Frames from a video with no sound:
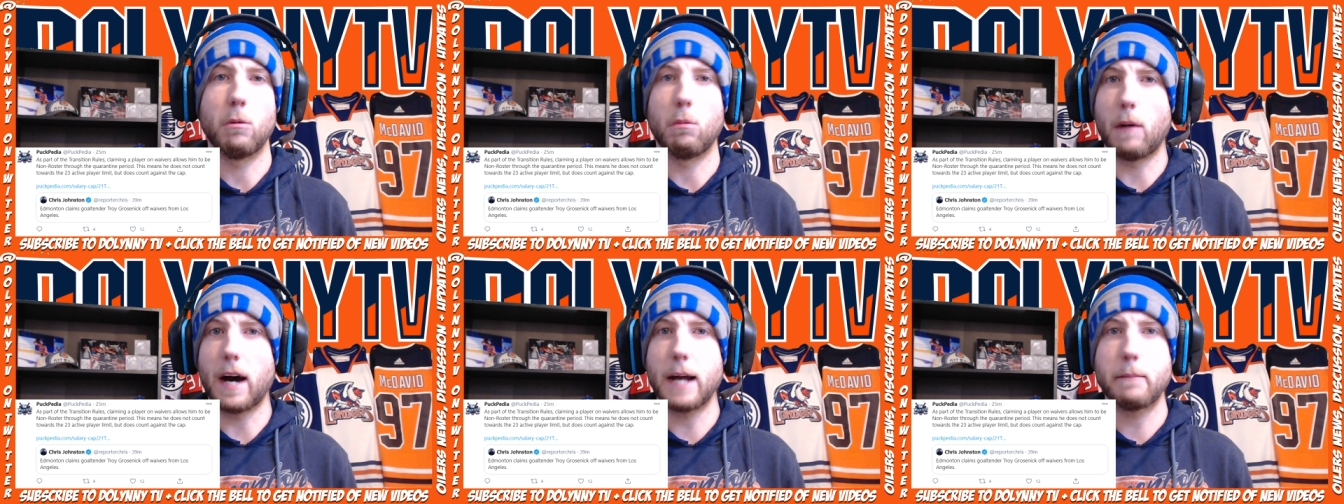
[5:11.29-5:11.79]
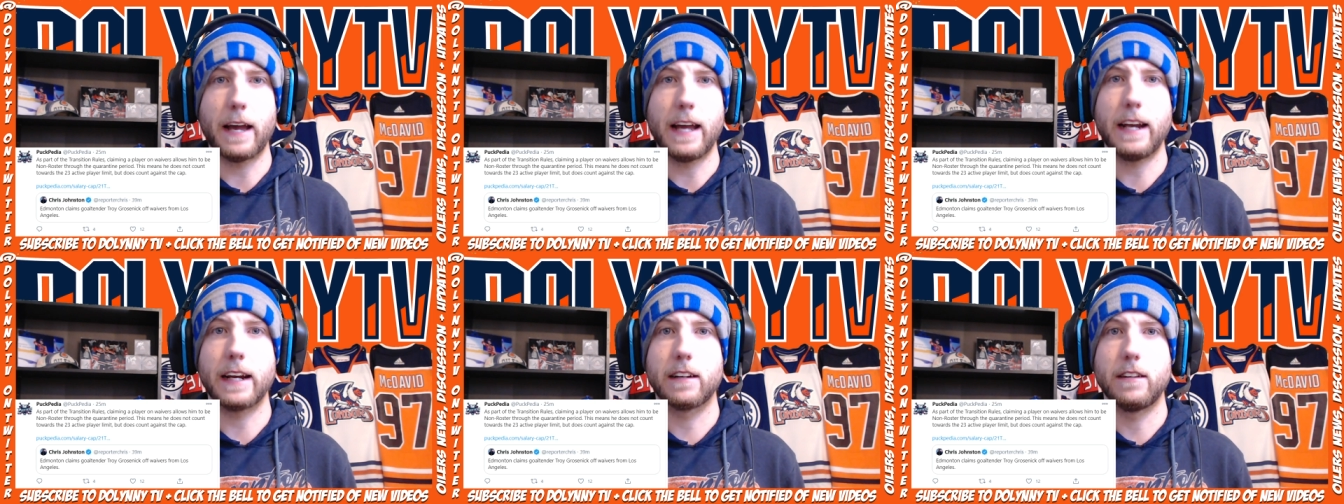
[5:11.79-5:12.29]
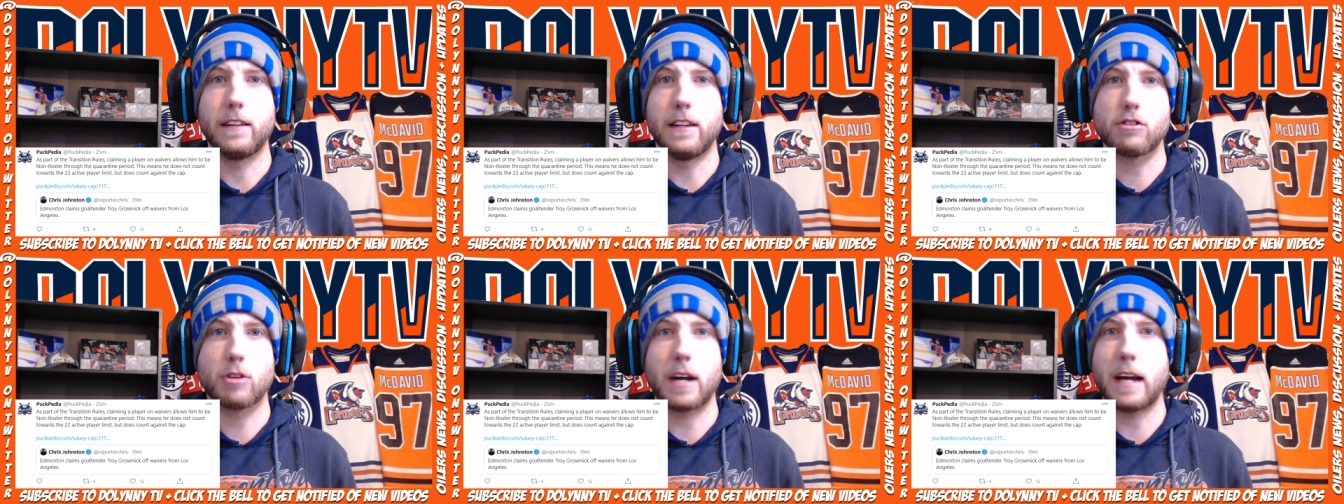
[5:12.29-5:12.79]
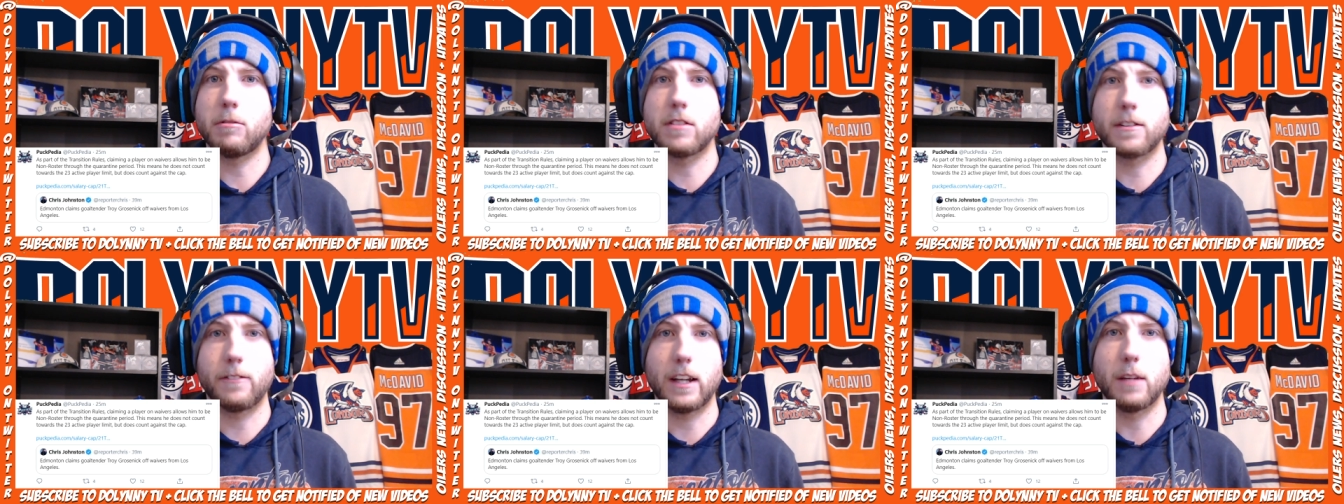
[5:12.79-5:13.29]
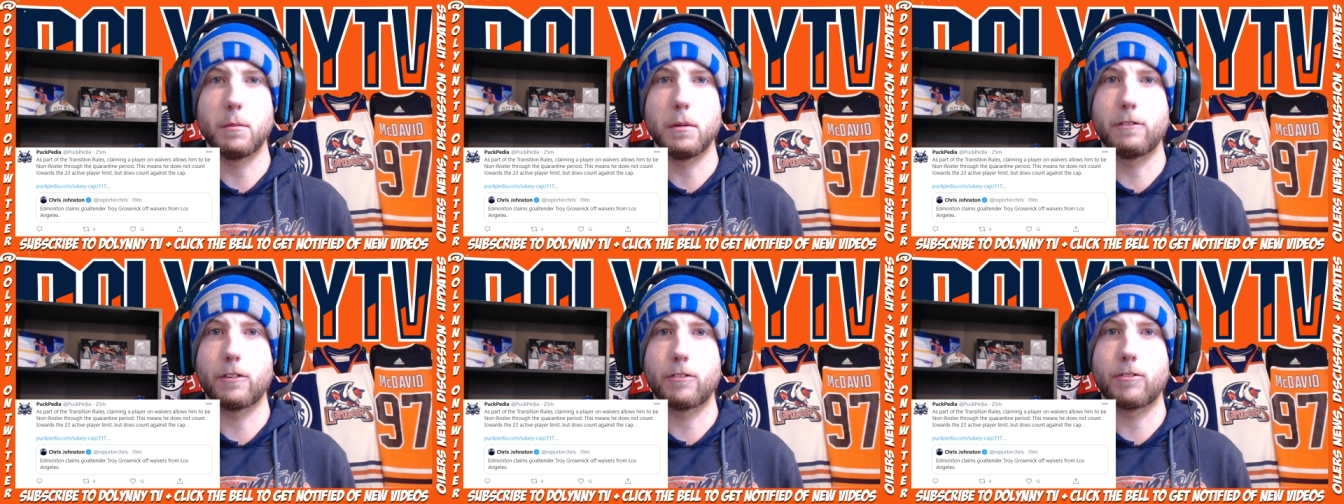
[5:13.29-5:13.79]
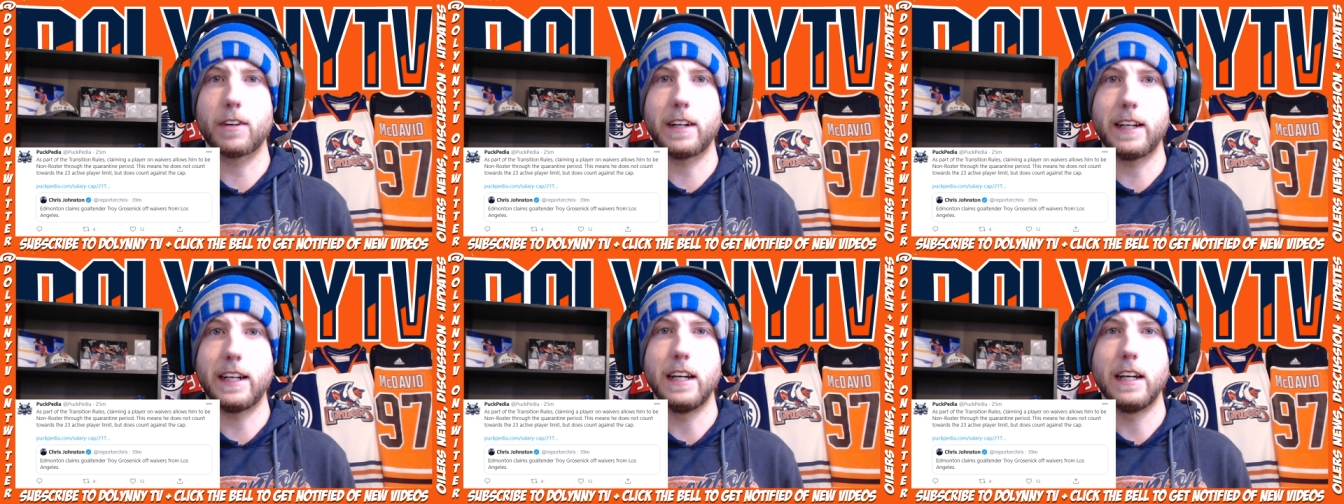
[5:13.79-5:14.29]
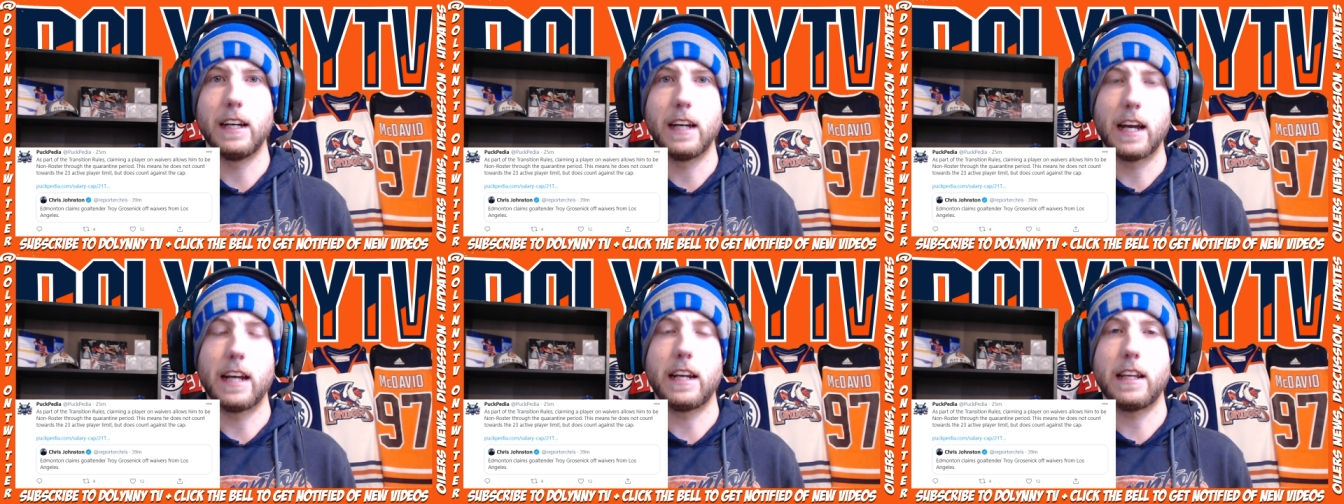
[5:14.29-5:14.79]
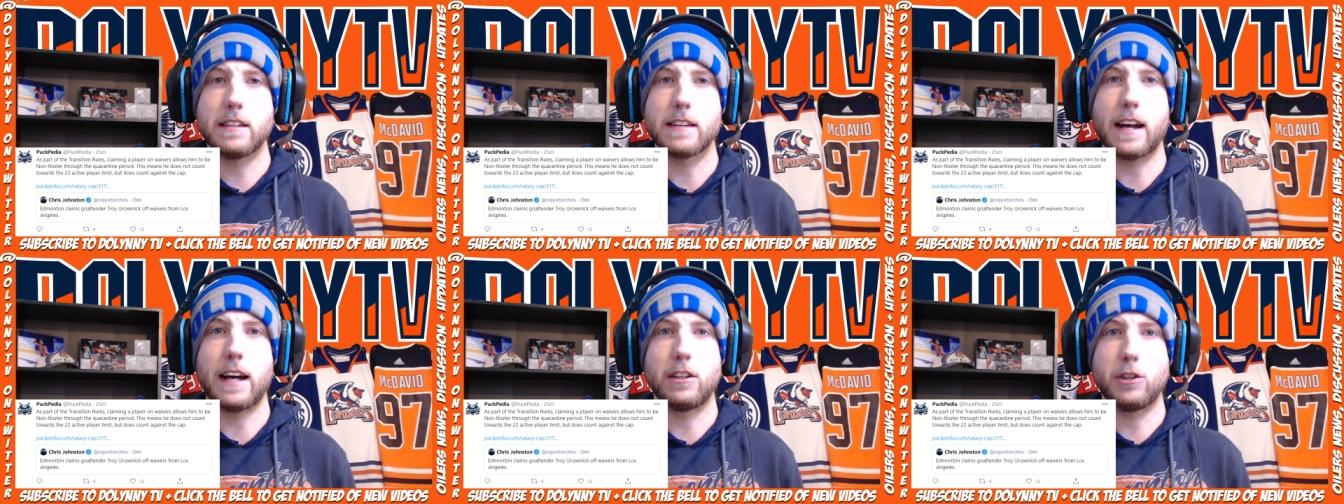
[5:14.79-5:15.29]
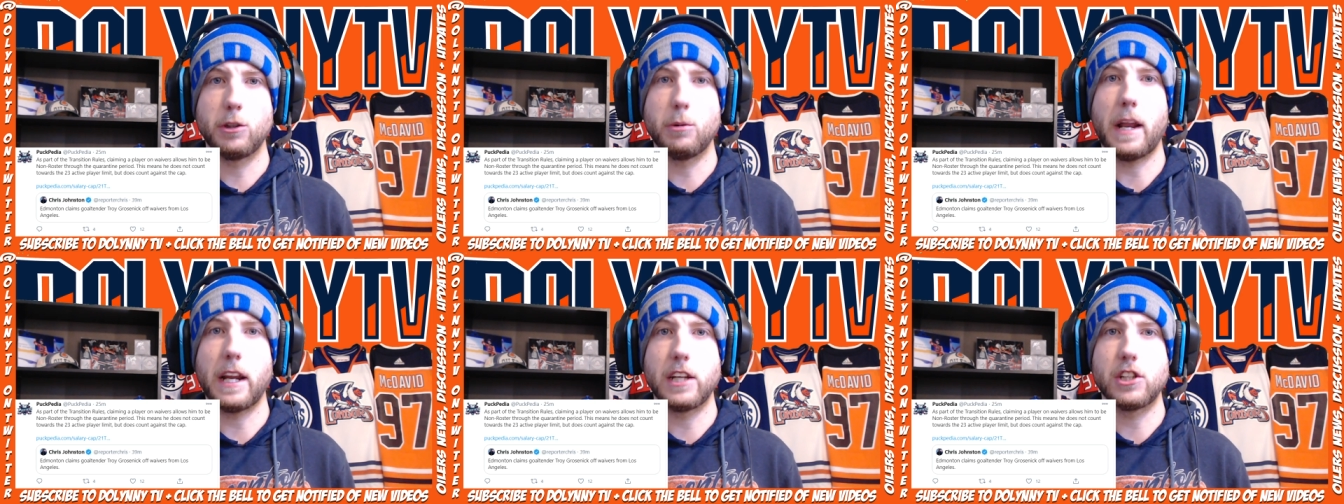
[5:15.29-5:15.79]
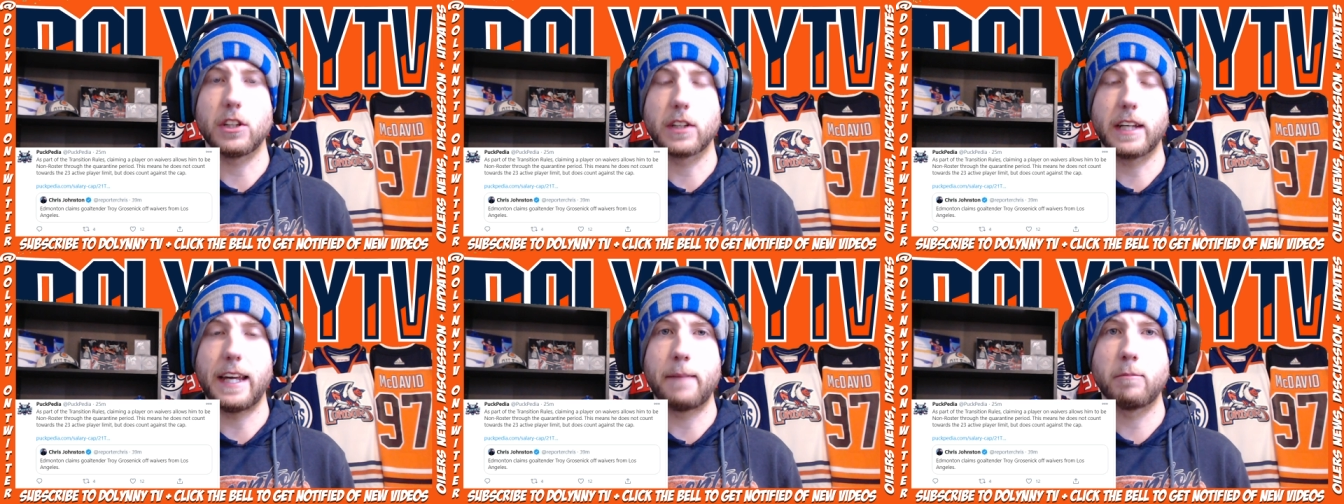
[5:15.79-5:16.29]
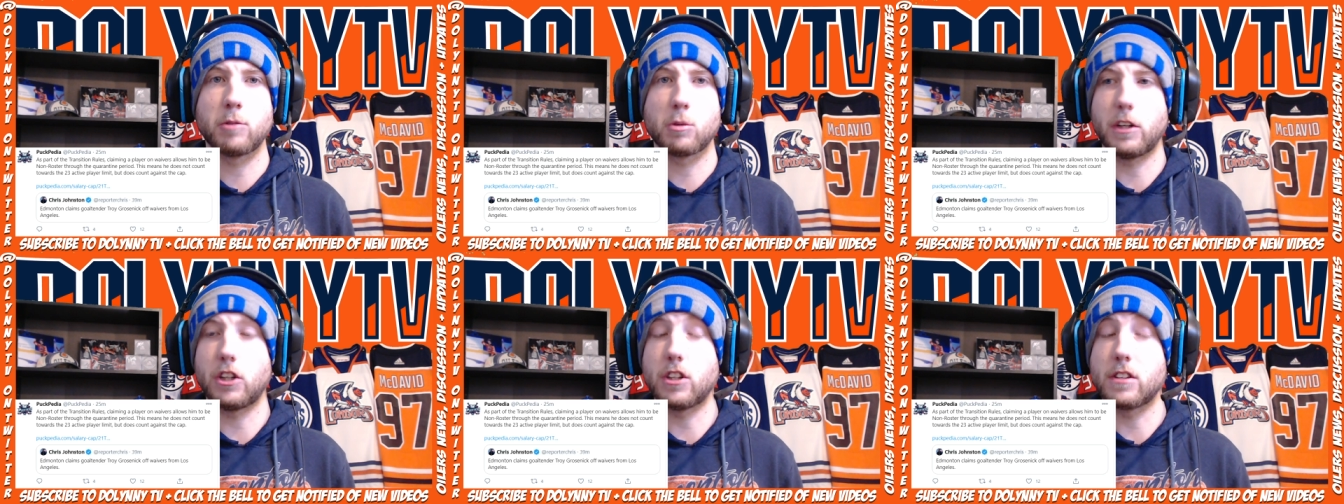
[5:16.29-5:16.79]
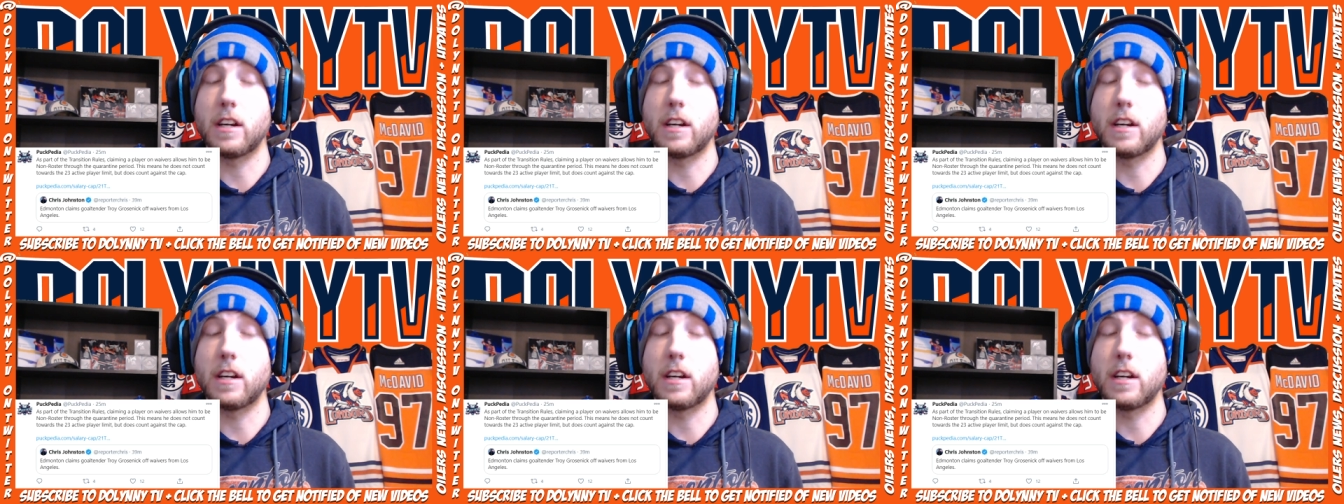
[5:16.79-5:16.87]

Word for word: Why panic? This guy was available for free, and he's had two NHL games, which is